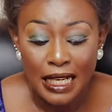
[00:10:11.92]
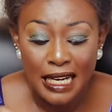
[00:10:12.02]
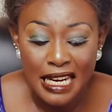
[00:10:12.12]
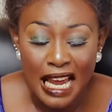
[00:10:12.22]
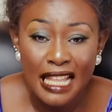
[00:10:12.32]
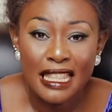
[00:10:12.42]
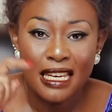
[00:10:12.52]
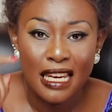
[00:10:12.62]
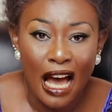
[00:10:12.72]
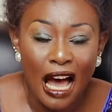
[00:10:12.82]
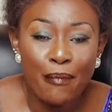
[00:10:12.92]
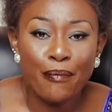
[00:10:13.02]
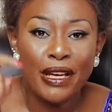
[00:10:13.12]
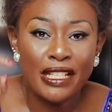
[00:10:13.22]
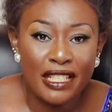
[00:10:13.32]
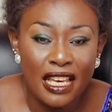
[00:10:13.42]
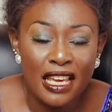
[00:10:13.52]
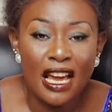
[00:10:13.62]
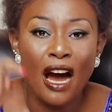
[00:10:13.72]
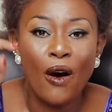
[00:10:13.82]
Nothing happens
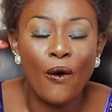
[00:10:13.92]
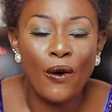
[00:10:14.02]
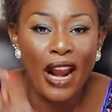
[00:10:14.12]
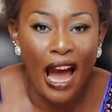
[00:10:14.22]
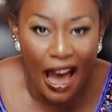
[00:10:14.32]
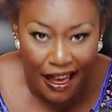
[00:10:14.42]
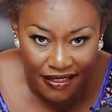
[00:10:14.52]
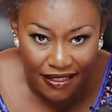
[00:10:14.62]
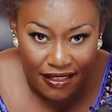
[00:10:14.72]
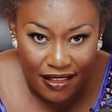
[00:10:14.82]
here on earth